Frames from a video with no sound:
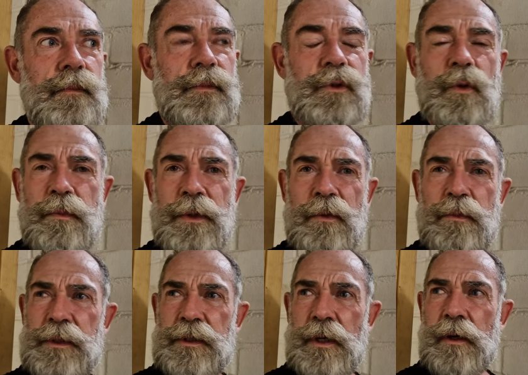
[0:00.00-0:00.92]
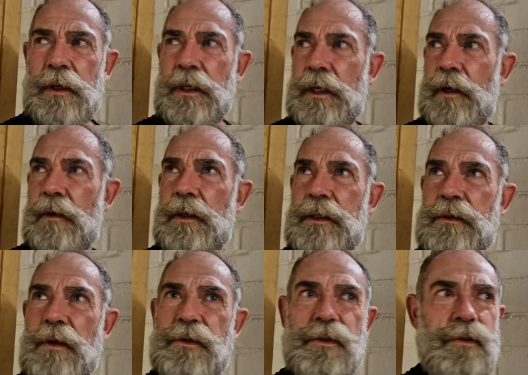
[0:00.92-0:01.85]
It's all a bit bizarre here.
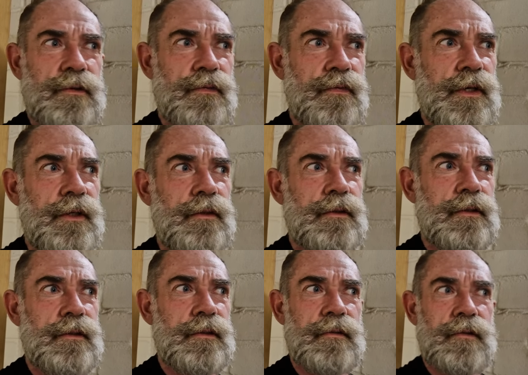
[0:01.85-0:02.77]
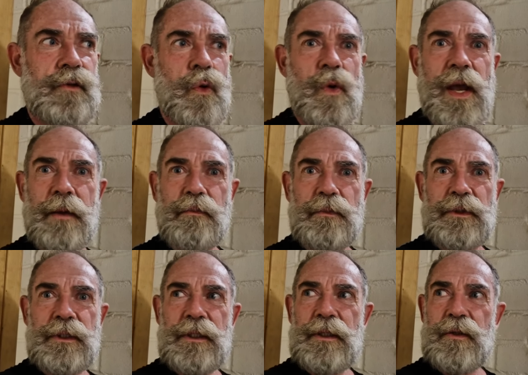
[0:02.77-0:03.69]
It just feels so
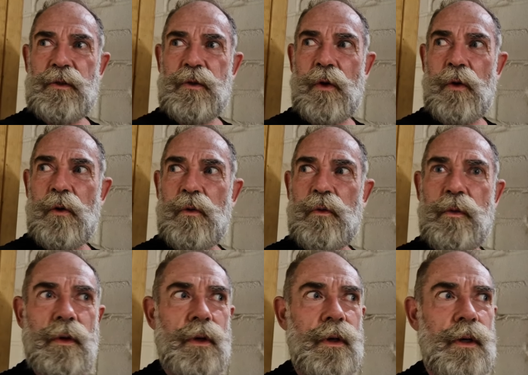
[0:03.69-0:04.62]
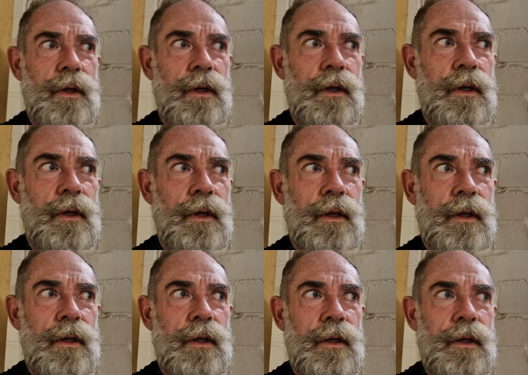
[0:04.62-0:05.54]
empty, so
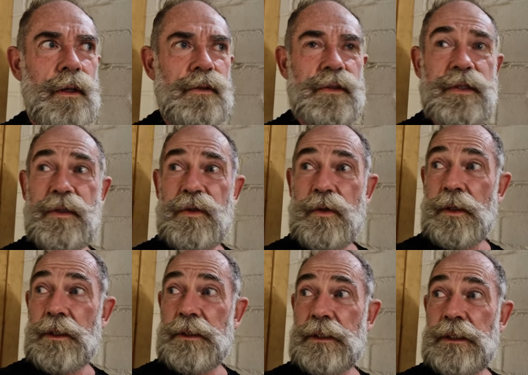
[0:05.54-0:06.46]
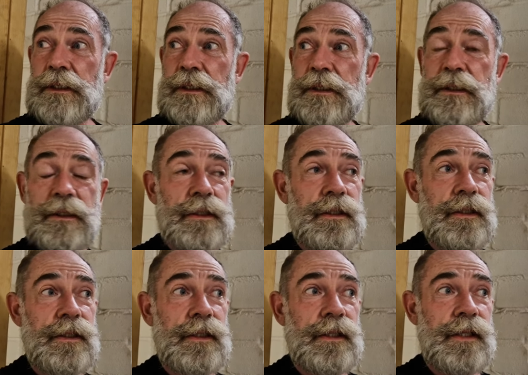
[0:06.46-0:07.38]
deserted.
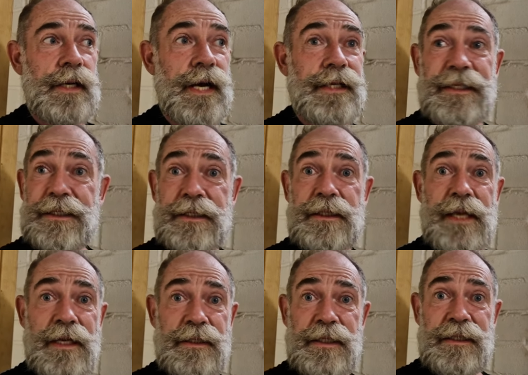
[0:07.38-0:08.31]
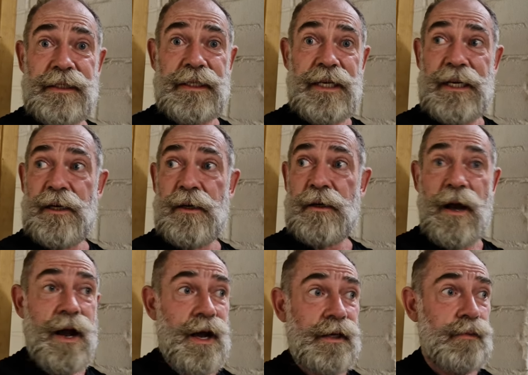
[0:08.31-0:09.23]
And yet it's here.
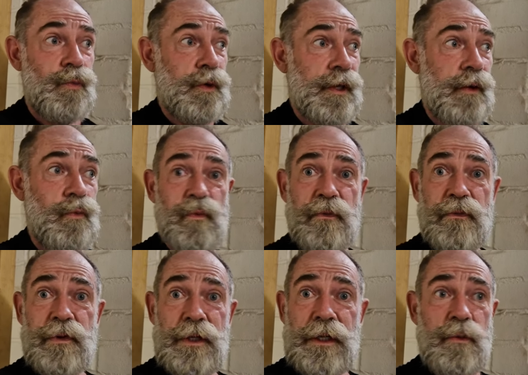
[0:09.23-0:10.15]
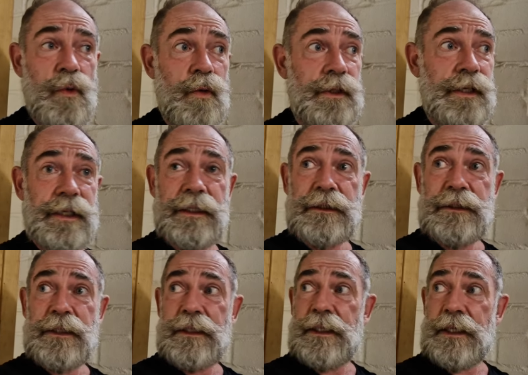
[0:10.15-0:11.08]
I can freely walk
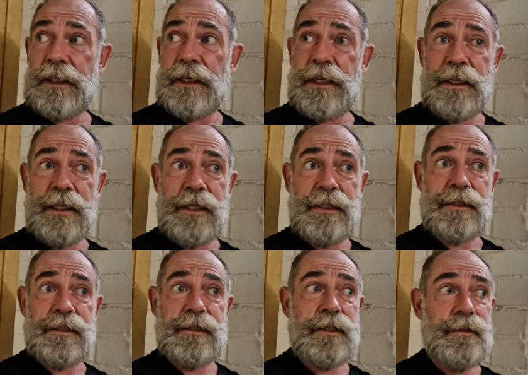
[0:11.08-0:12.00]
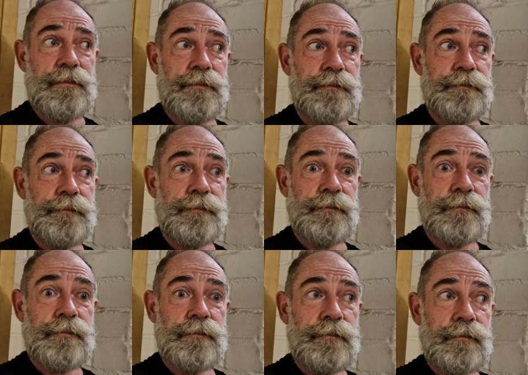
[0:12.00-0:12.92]
in. It's
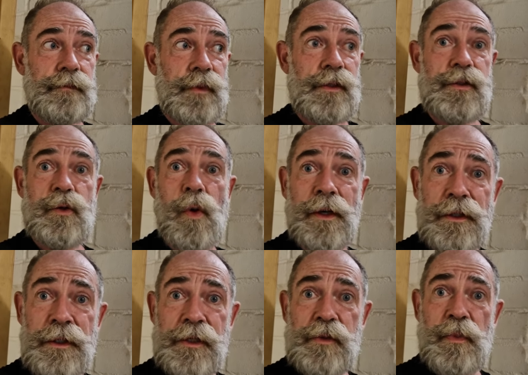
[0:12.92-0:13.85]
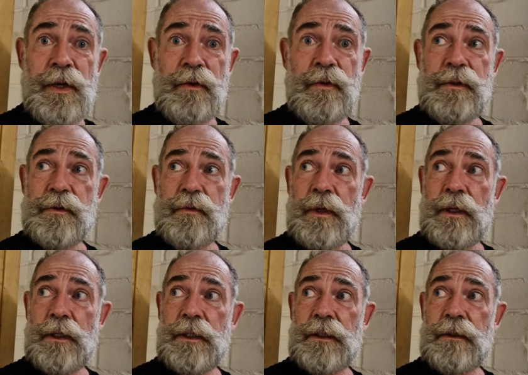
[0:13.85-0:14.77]
quite an experience,
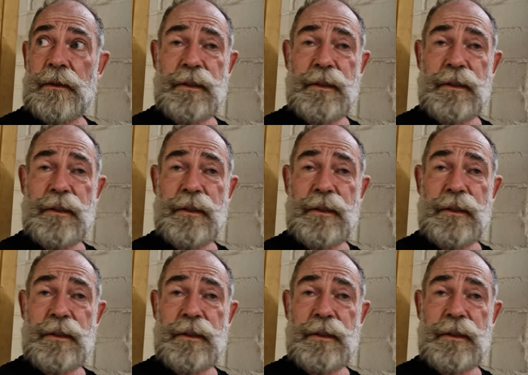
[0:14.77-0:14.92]
really.